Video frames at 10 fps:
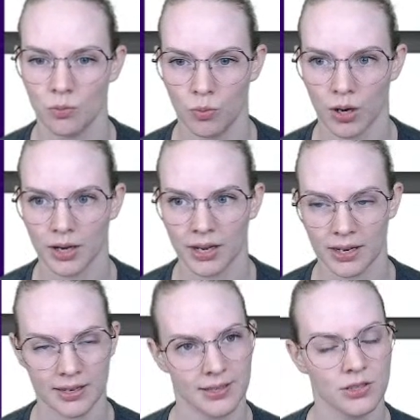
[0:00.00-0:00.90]
work in
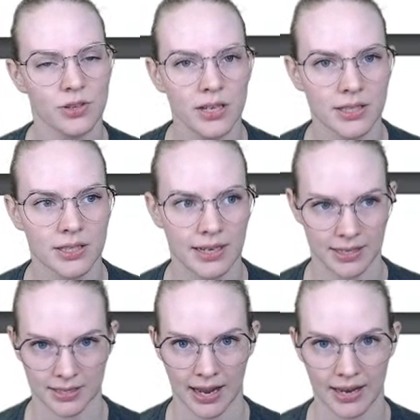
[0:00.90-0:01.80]
industry as a data
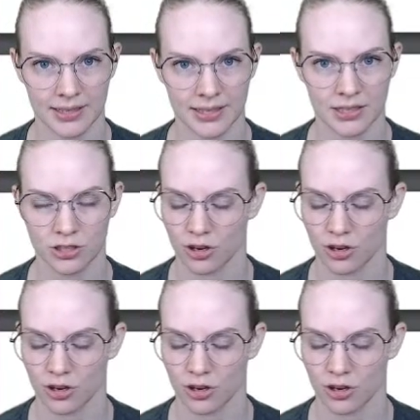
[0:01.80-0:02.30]
scientist